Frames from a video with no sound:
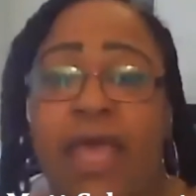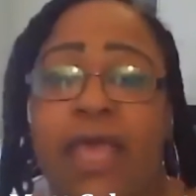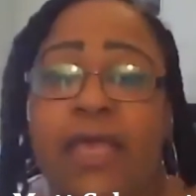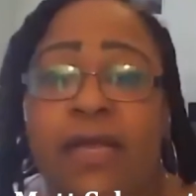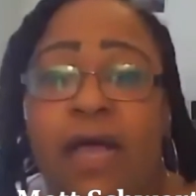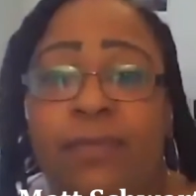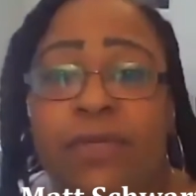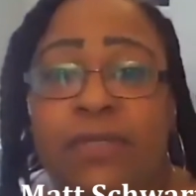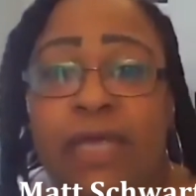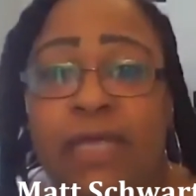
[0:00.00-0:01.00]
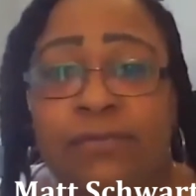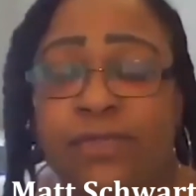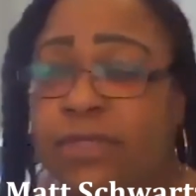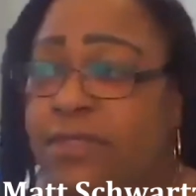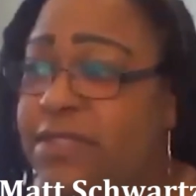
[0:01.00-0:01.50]
And I'm going to let him
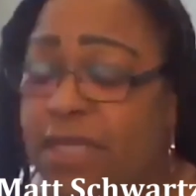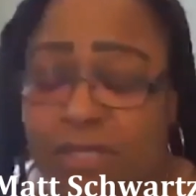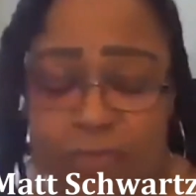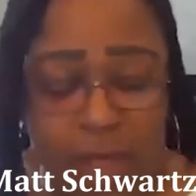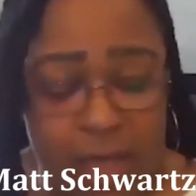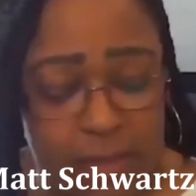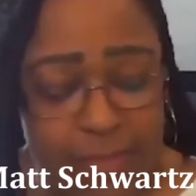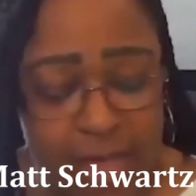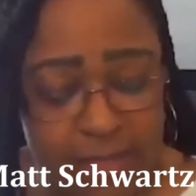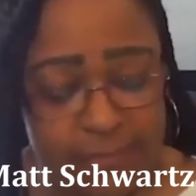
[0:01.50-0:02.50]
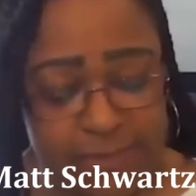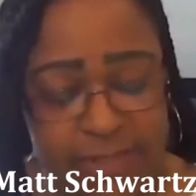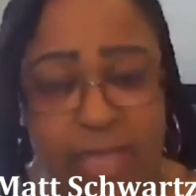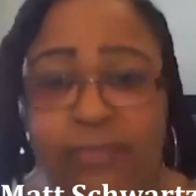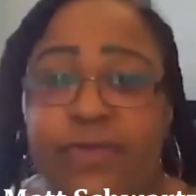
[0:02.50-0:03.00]
tell you all about
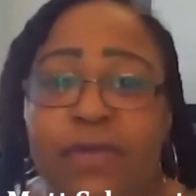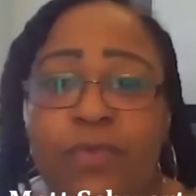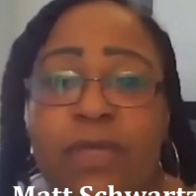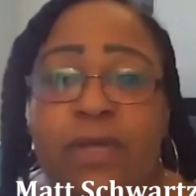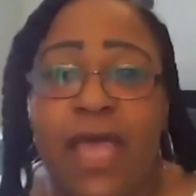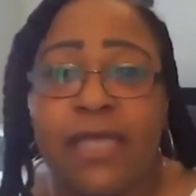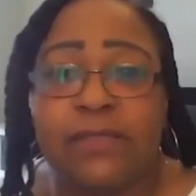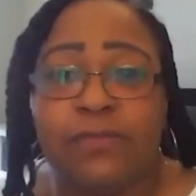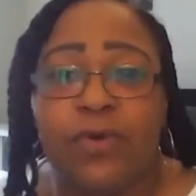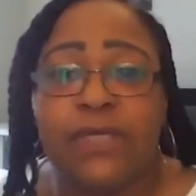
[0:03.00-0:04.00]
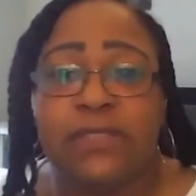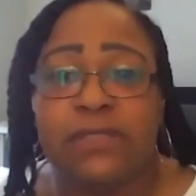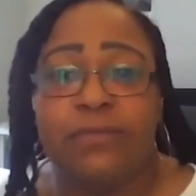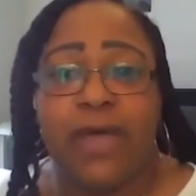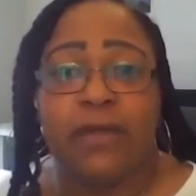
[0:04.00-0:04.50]
himself, and then we're going to ask some
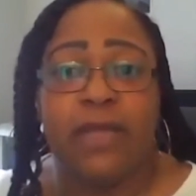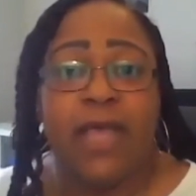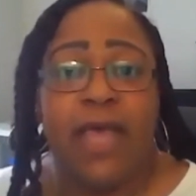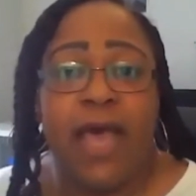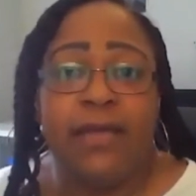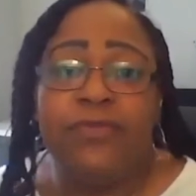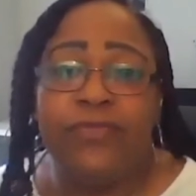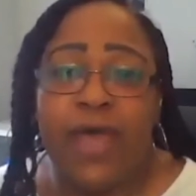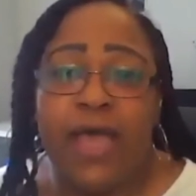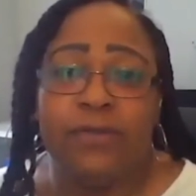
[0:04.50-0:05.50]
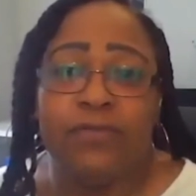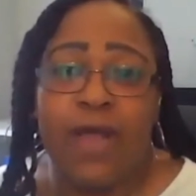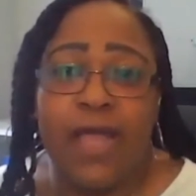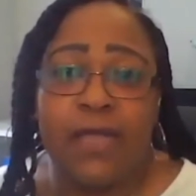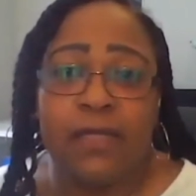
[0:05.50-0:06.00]
questions about how do you find the
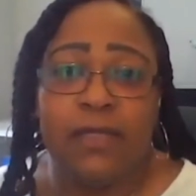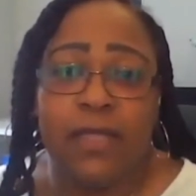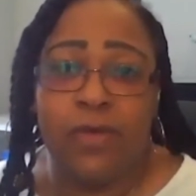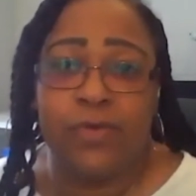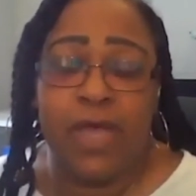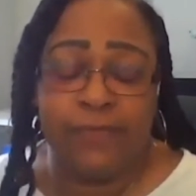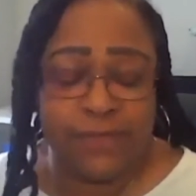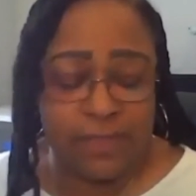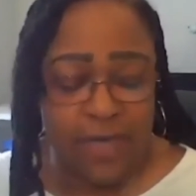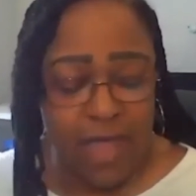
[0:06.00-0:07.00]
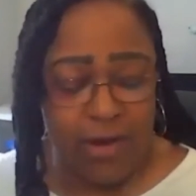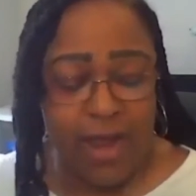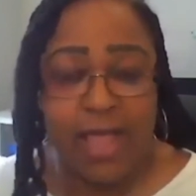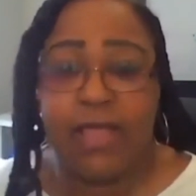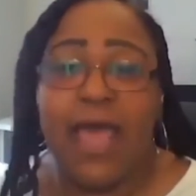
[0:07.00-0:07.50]
right loan officer. All
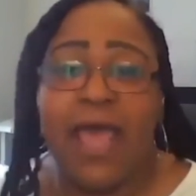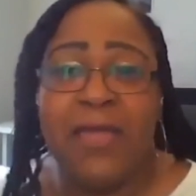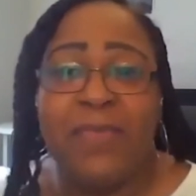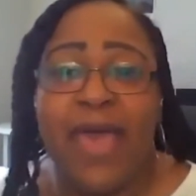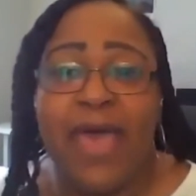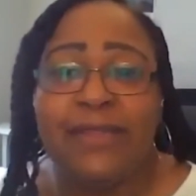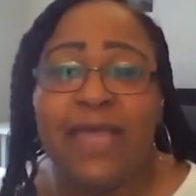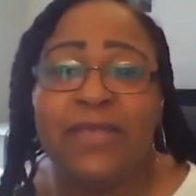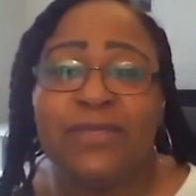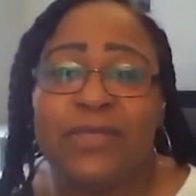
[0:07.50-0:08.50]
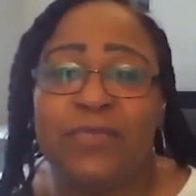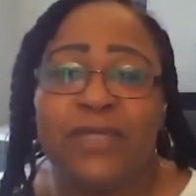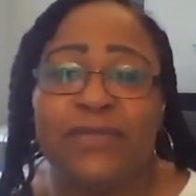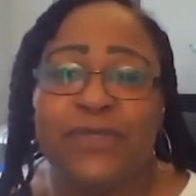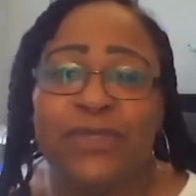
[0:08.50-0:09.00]
right. Hey, Matt, thank you so
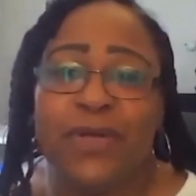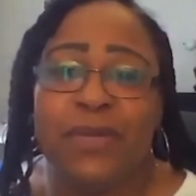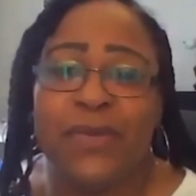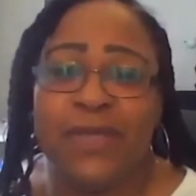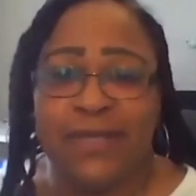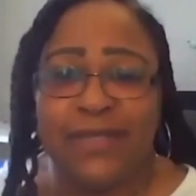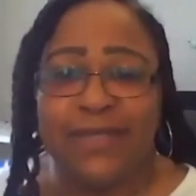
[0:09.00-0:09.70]
much for joining me.